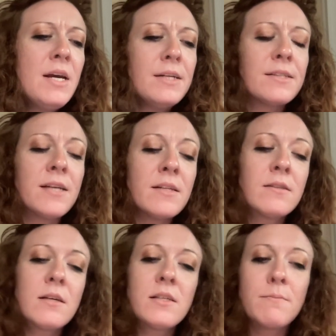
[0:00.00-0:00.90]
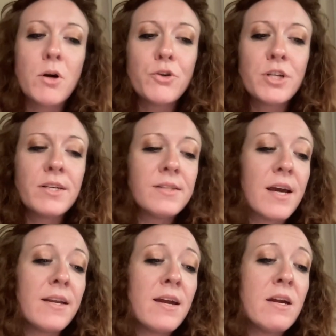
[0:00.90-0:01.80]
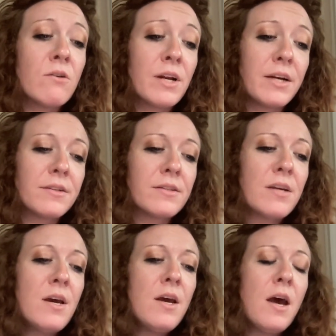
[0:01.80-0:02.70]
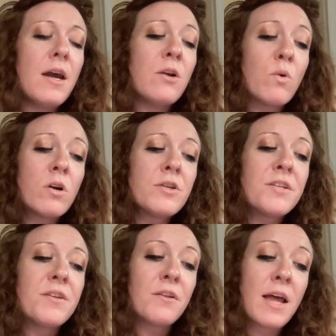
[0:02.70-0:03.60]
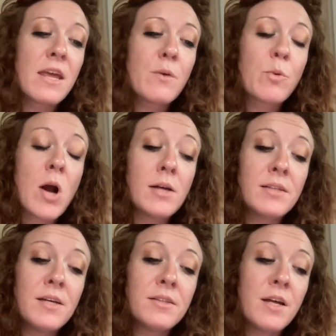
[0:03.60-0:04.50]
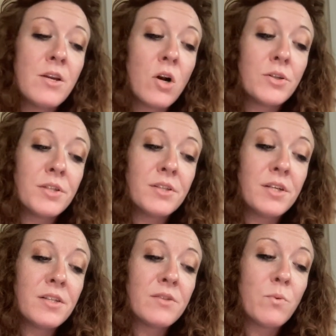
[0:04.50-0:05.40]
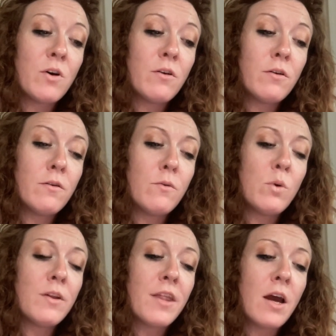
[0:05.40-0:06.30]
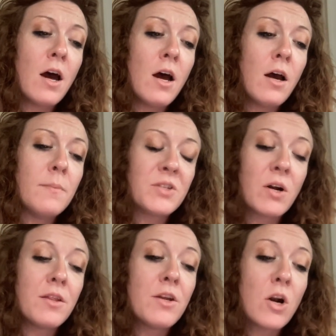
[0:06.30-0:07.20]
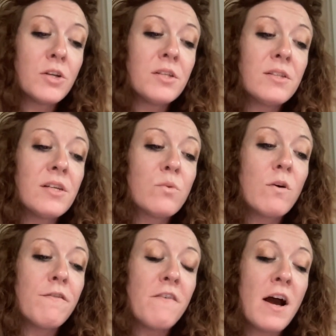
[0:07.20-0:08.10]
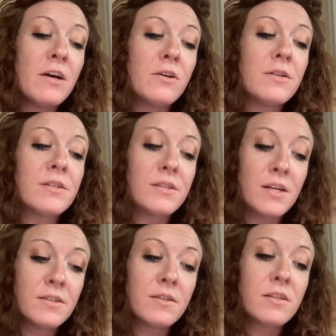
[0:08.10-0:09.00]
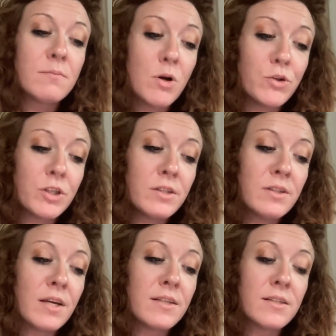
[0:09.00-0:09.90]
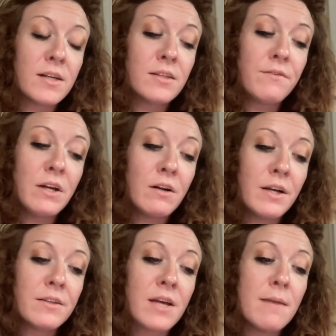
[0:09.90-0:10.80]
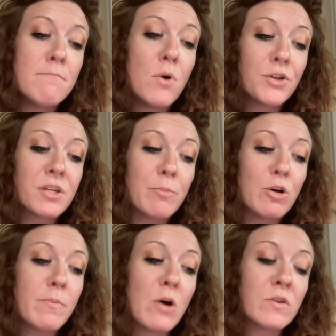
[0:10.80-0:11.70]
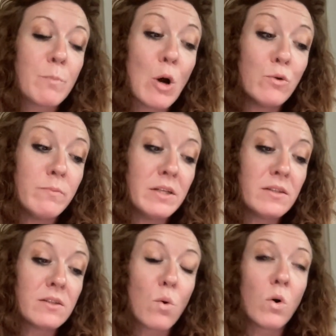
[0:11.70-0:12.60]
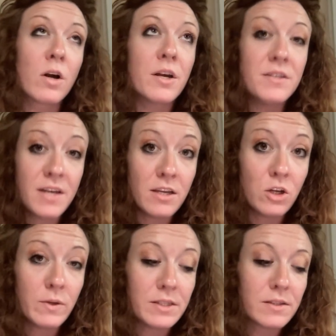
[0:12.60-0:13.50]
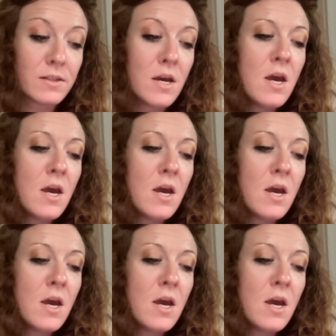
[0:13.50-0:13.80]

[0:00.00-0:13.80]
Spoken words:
Senseless motions and hearings. In order to delay the process, that narcissists the narcissist will file senseless motions, excessive hearings, and multiple postponements or continuance.